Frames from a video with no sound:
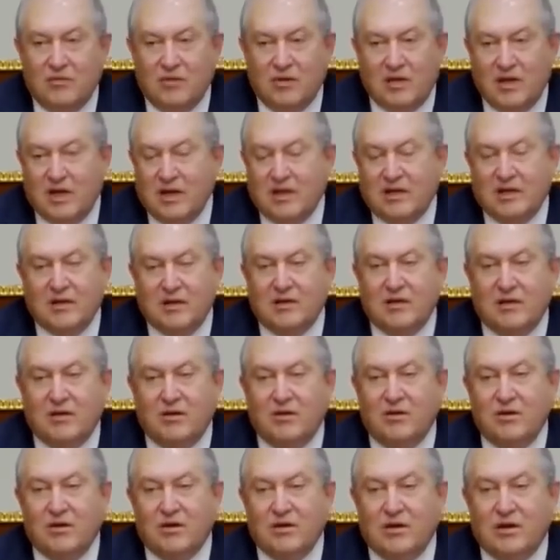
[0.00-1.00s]
But they can
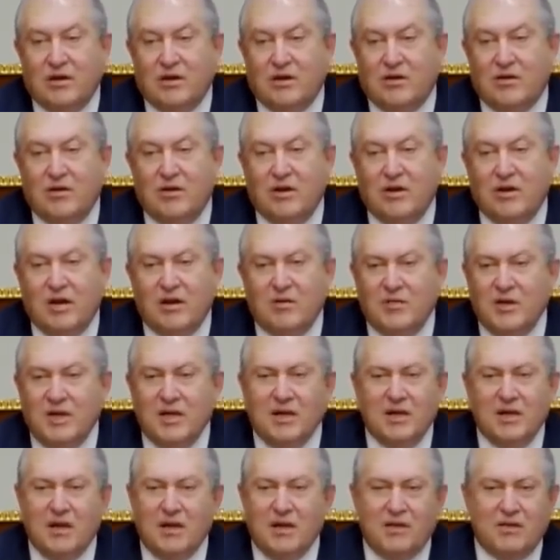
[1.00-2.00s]
call
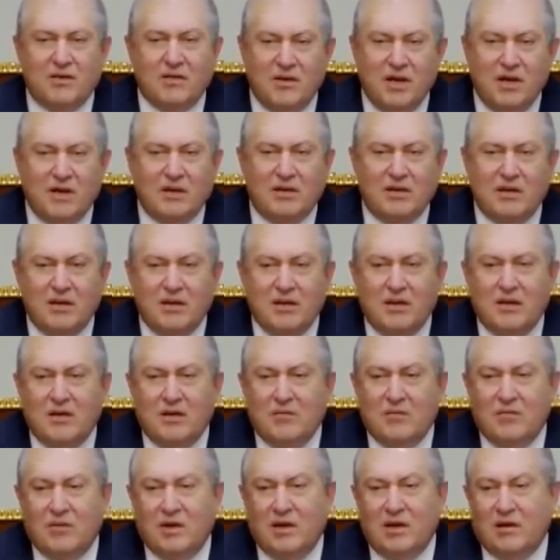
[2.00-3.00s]
Armenia a threat.
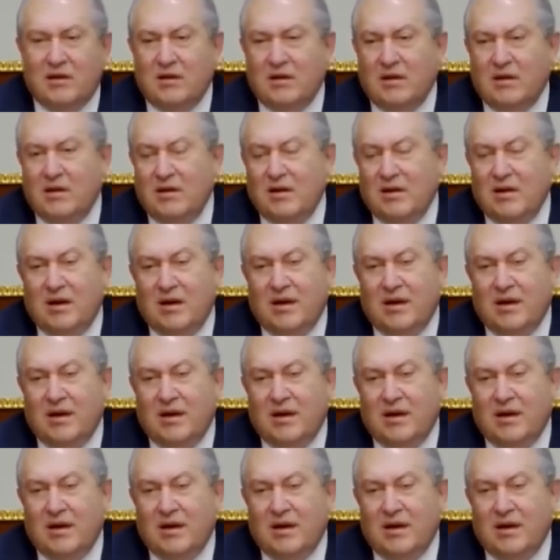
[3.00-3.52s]
Well,